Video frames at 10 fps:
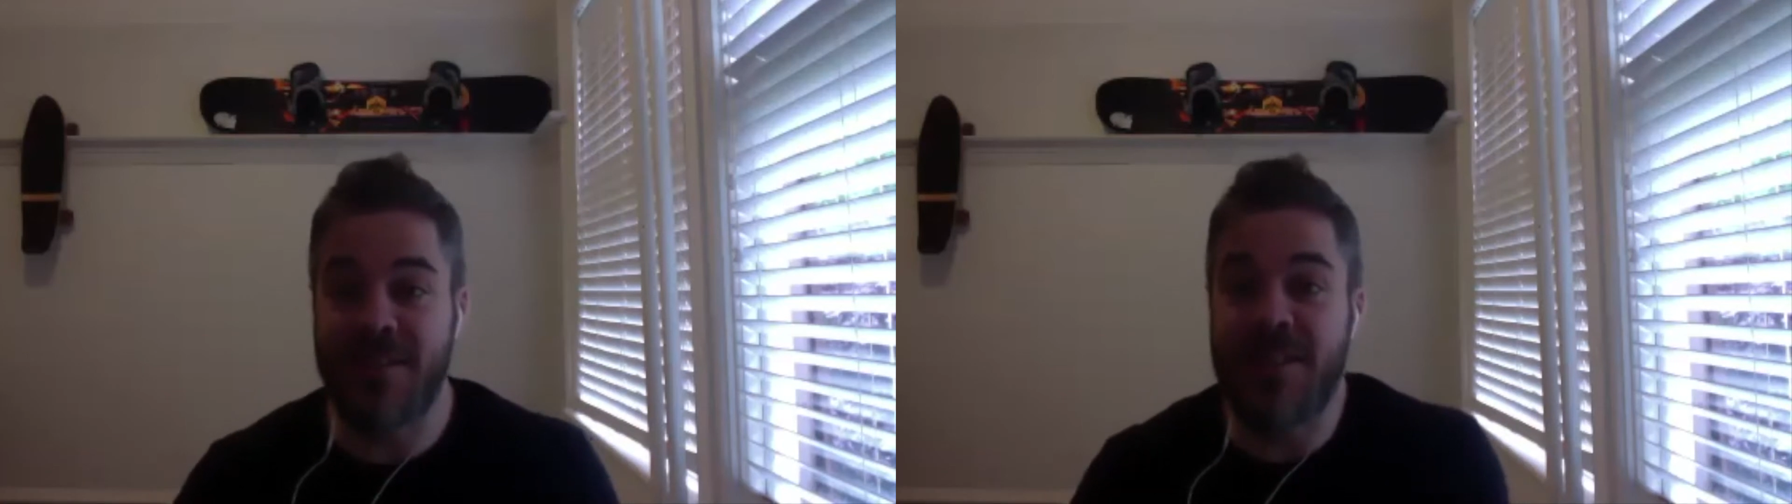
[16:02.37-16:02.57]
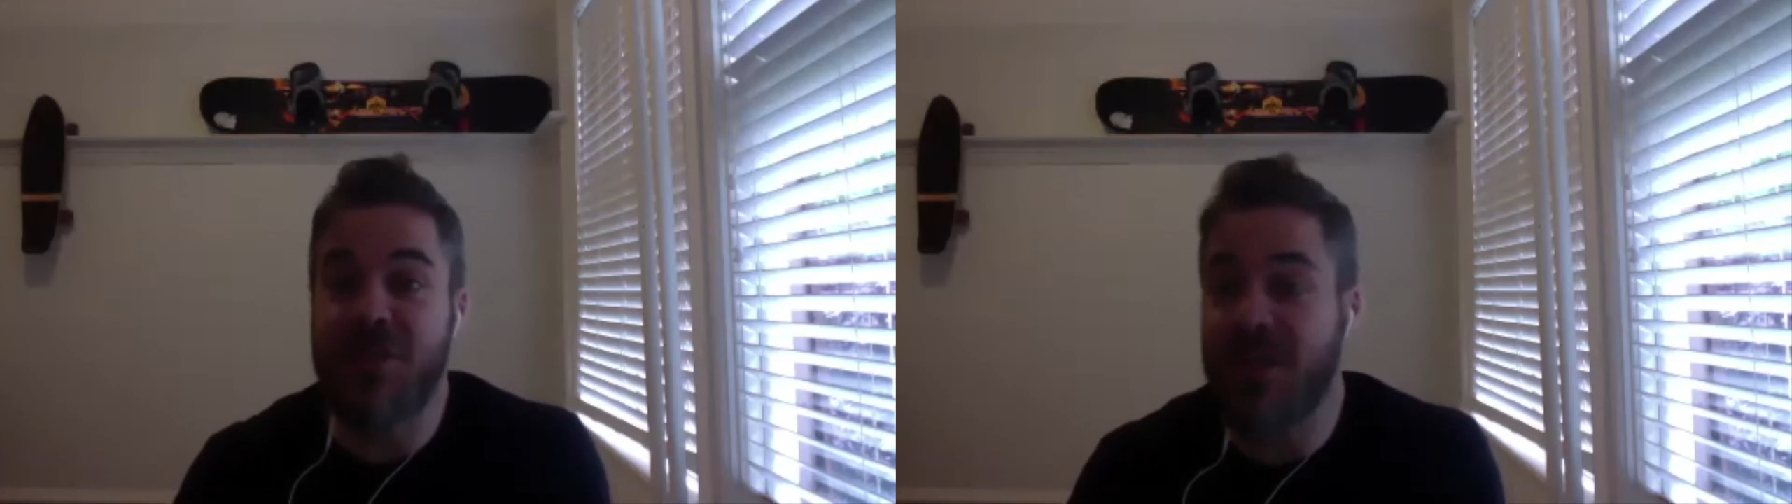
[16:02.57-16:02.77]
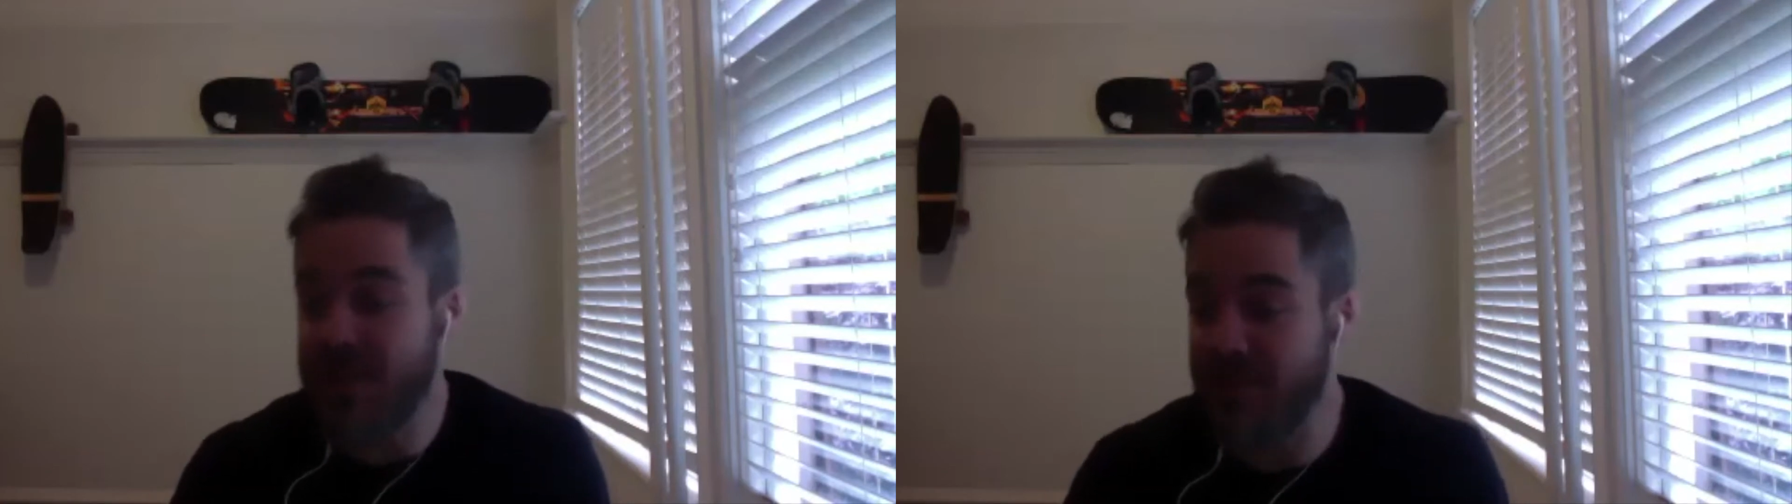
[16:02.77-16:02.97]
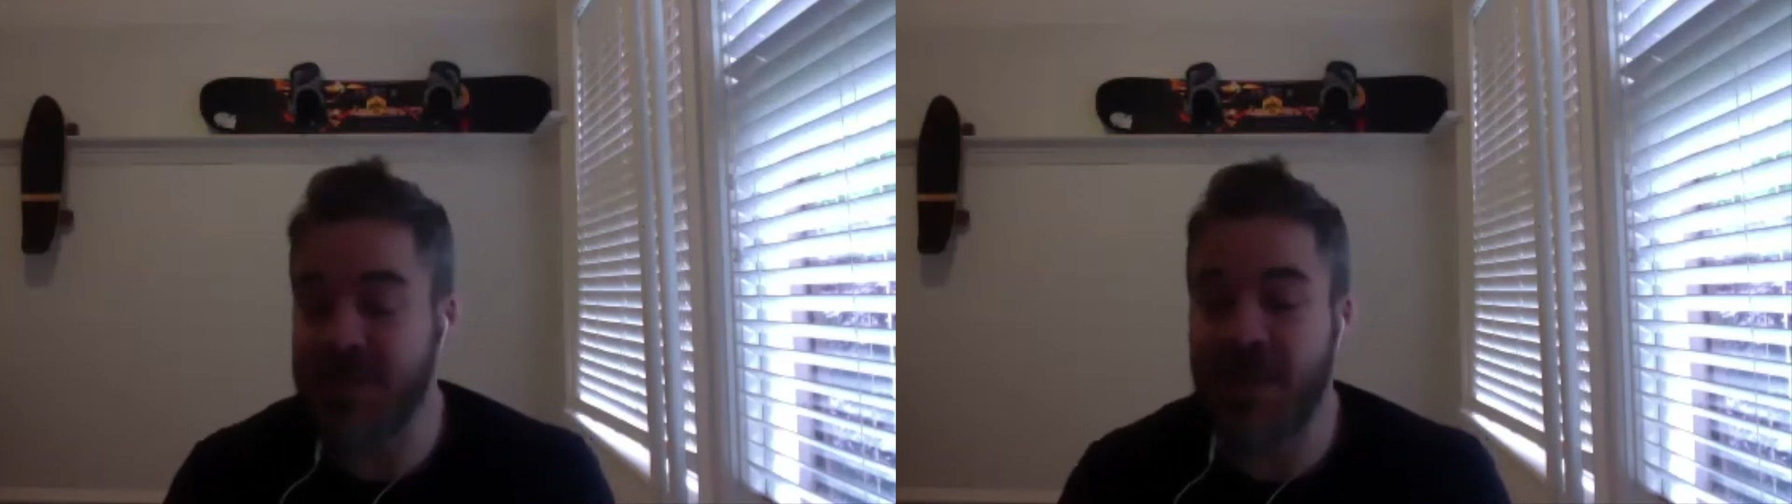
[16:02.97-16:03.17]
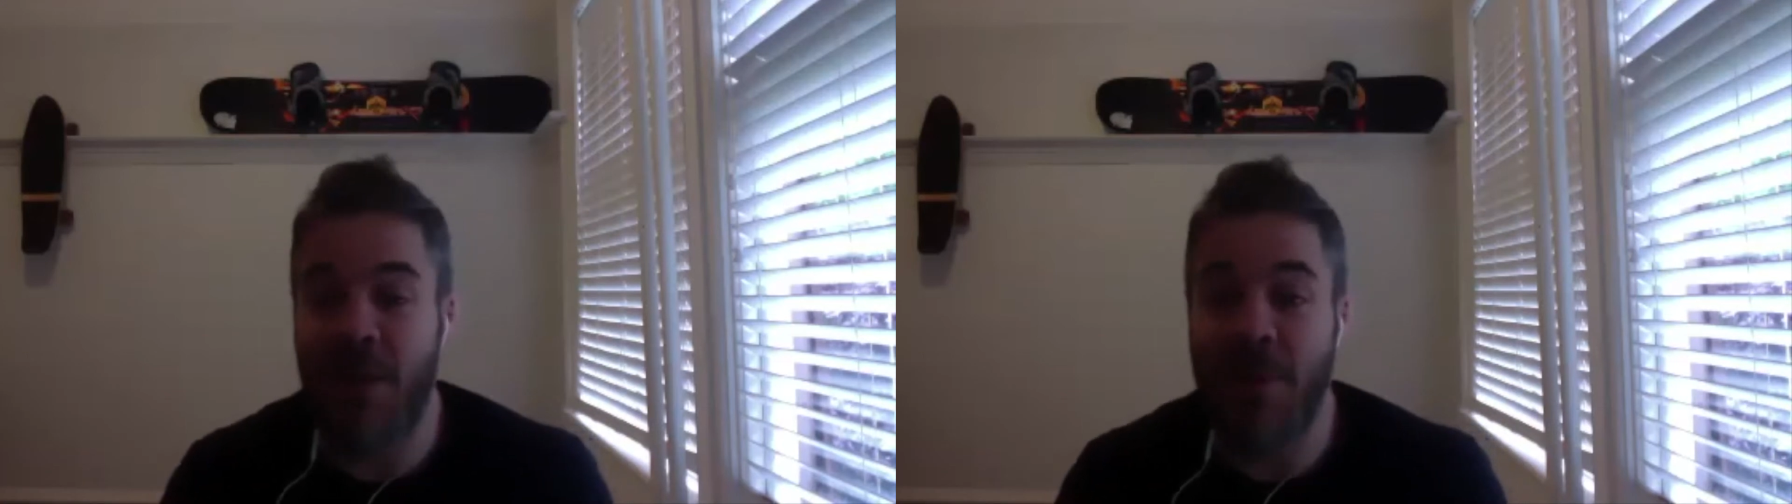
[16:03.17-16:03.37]
digitalism has
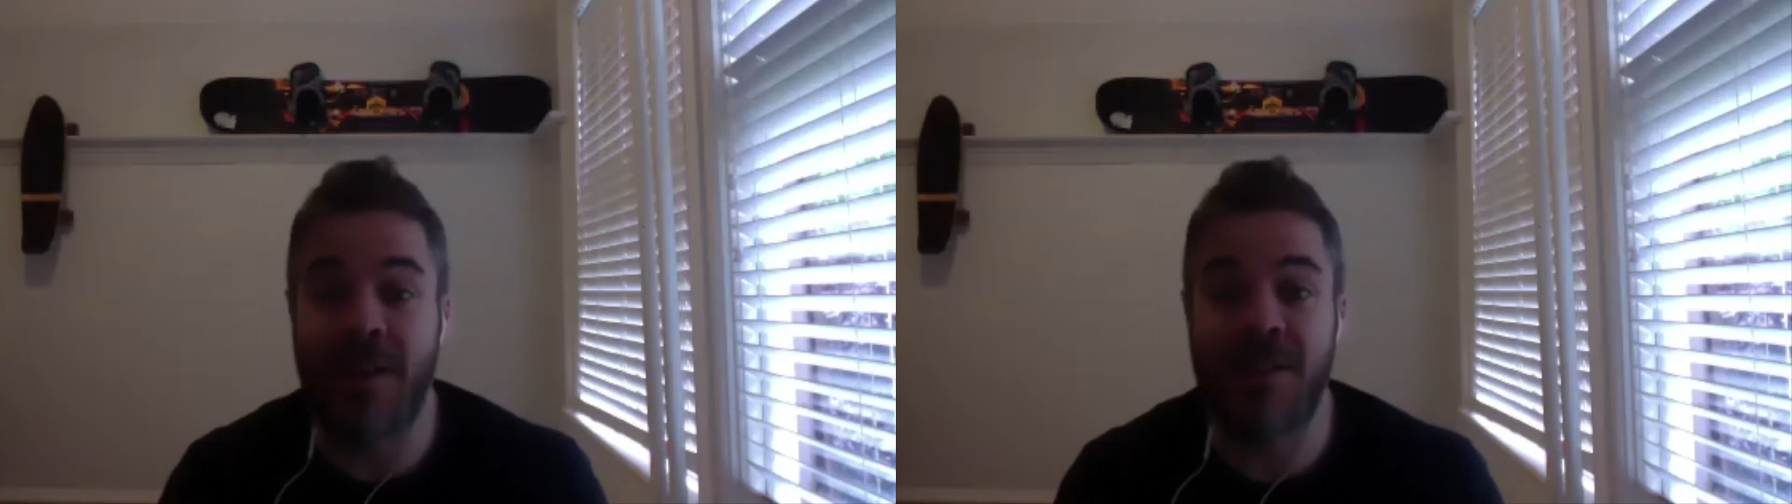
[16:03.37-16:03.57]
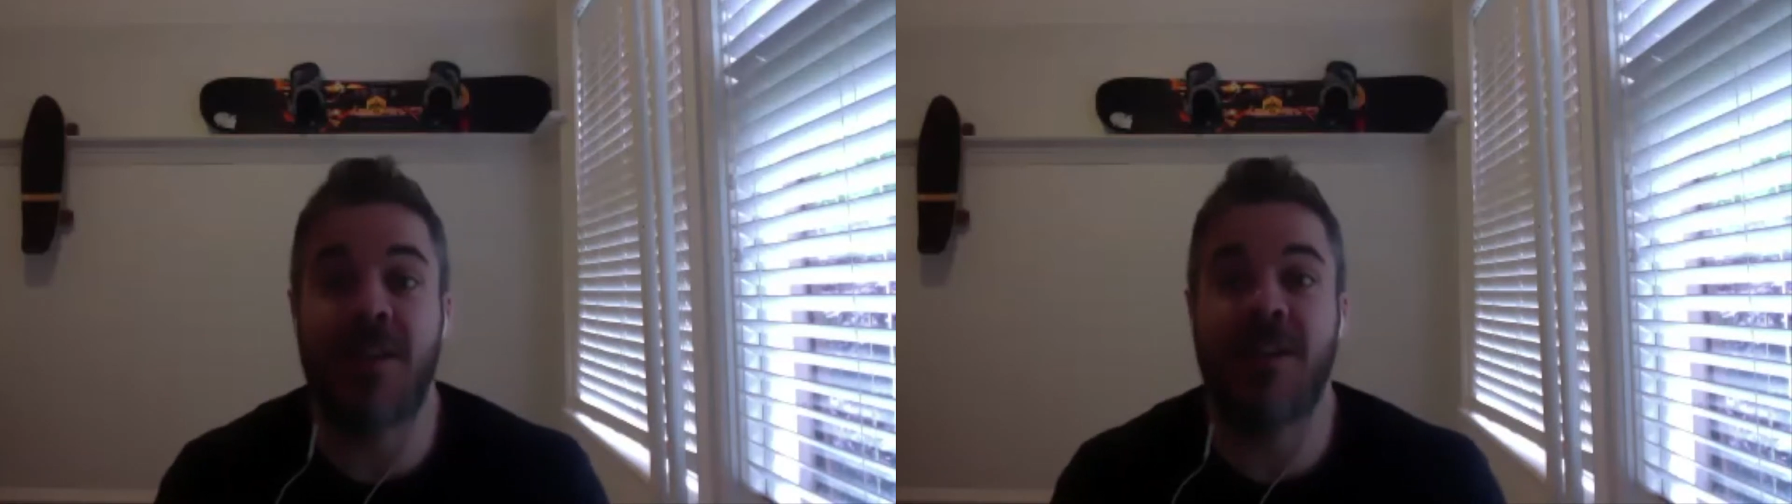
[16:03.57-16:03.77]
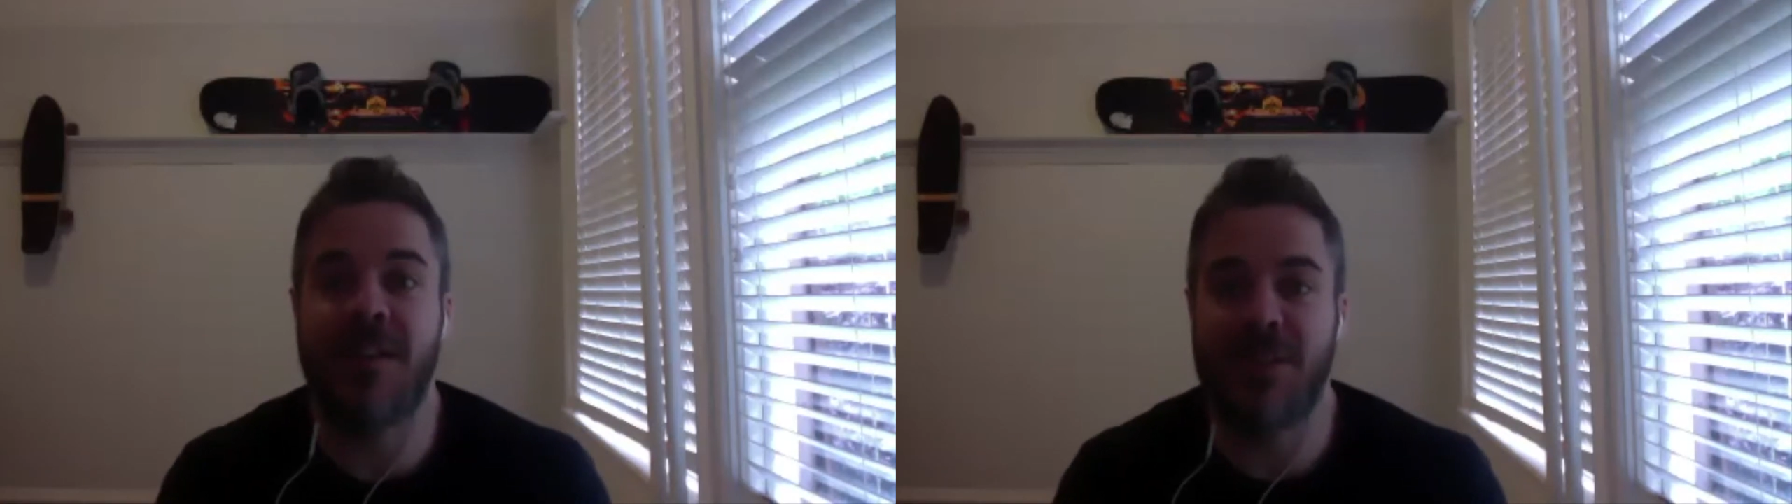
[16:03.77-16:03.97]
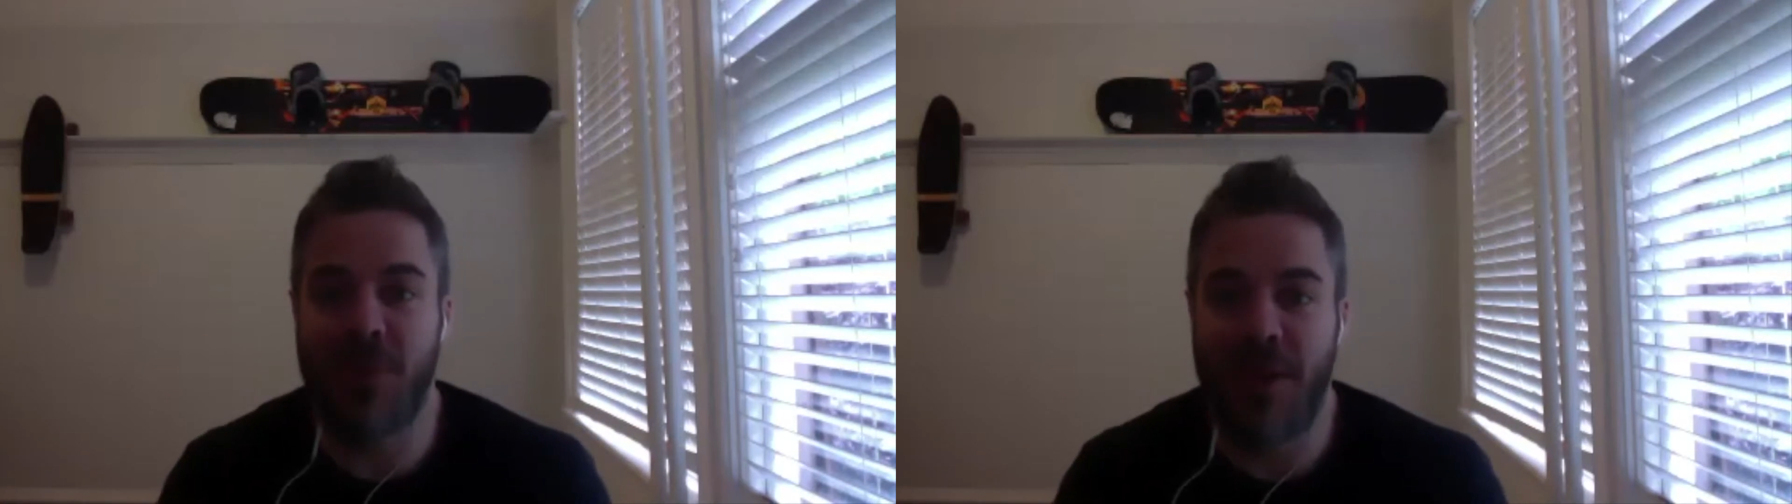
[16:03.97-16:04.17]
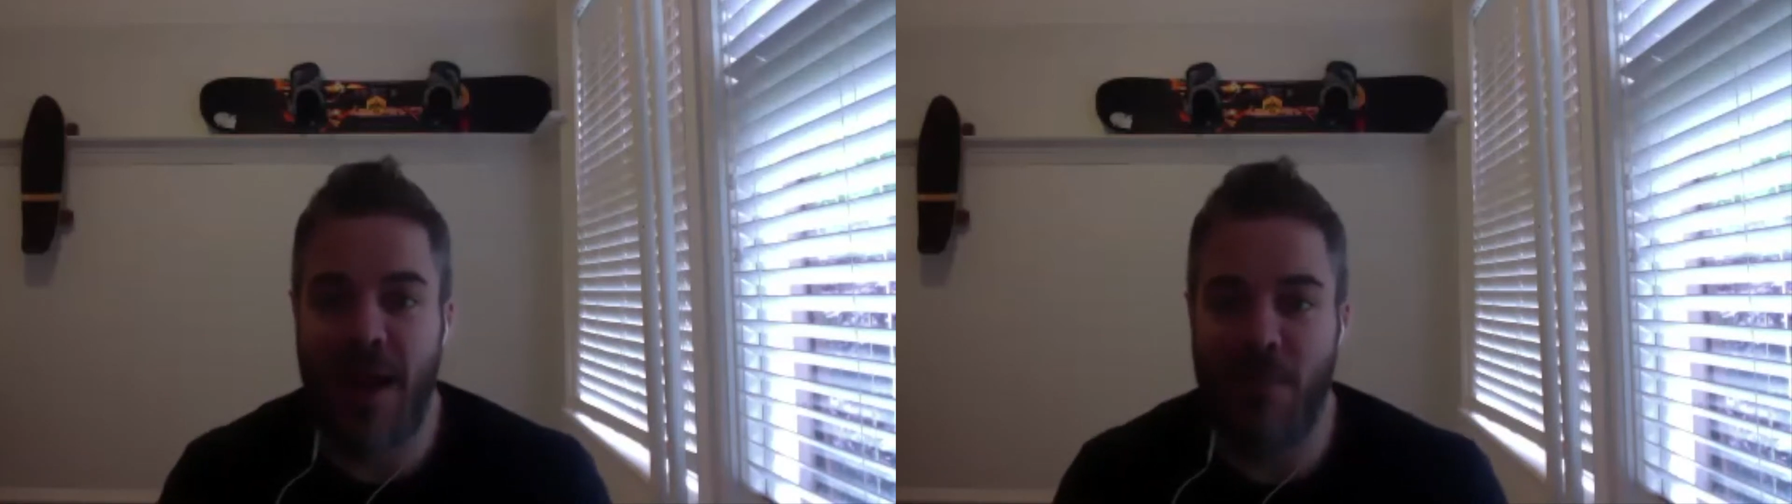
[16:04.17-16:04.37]
come in, and it's turned into
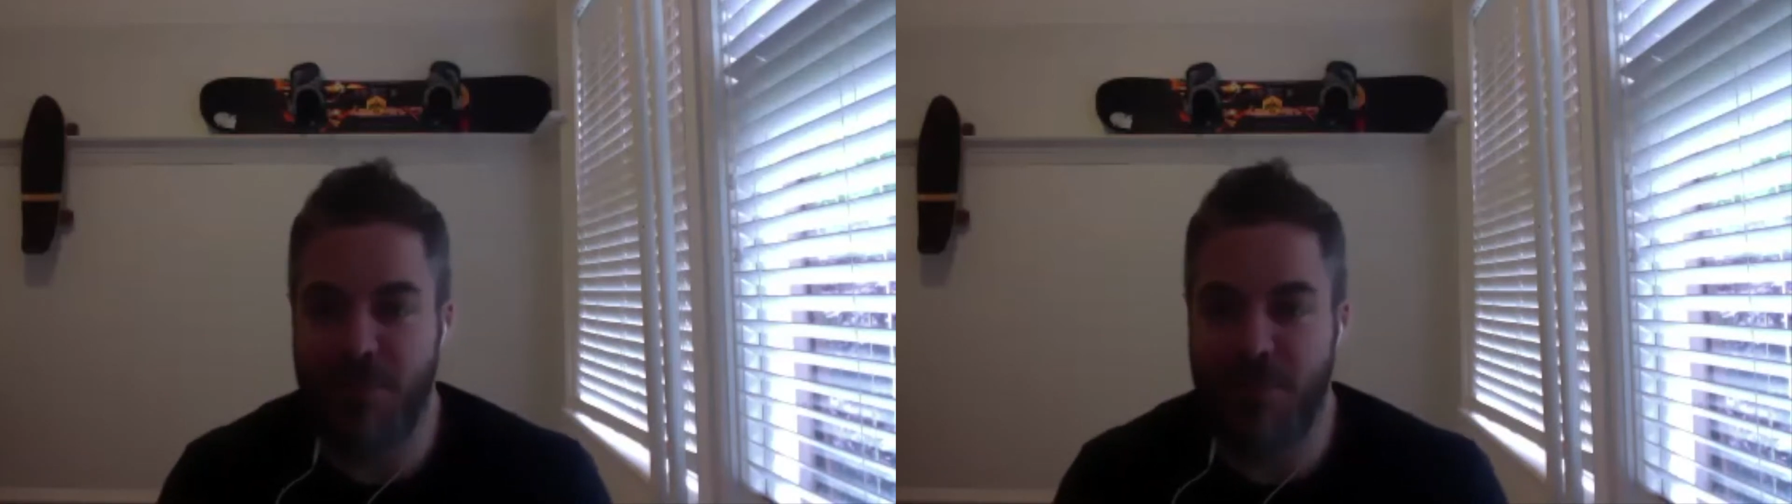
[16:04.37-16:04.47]
an app.